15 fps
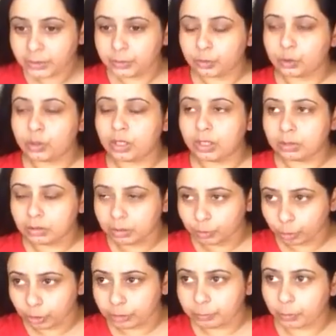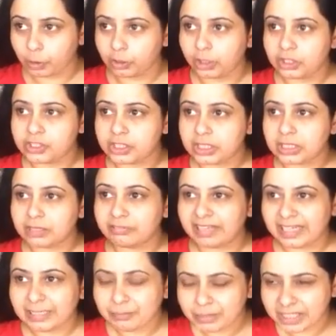you know, a good apology, a
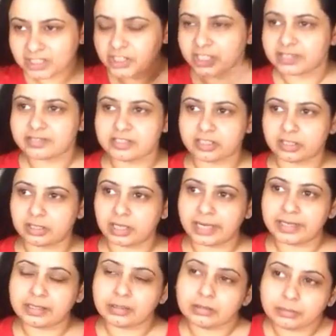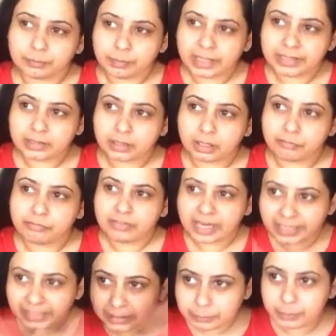very big gesture, like a
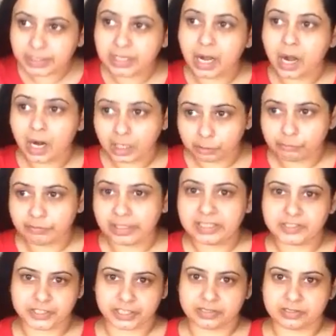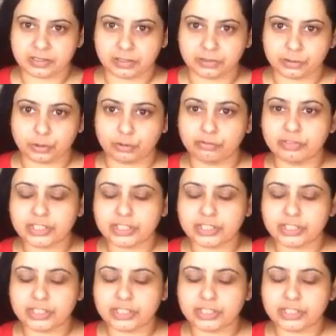very big heartfelt gesture, you know,